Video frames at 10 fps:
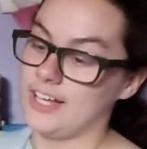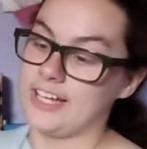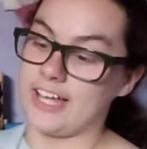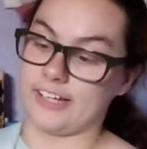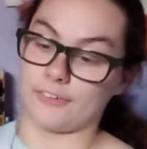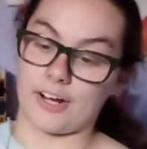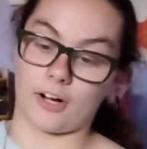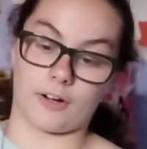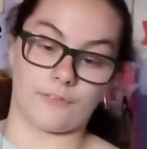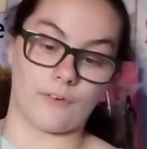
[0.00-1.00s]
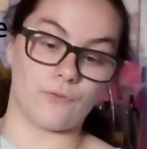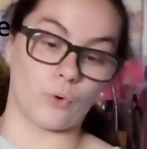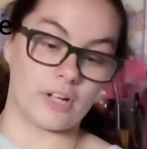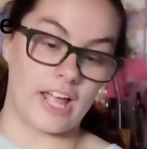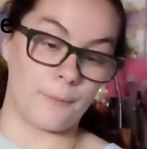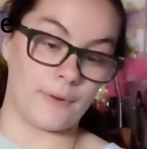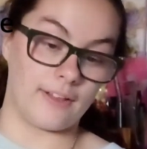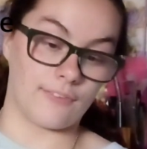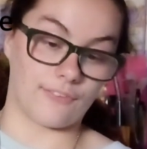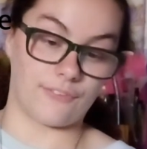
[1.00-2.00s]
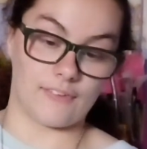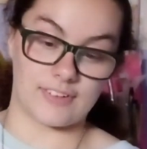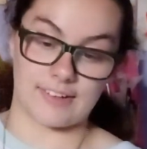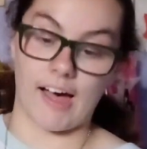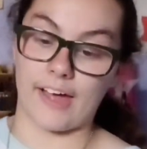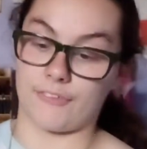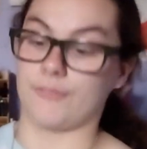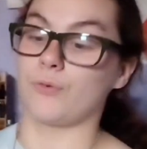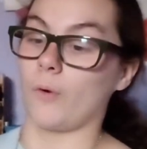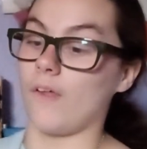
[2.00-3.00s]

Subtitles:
He had a record of 48 wins, 7 ties, and 4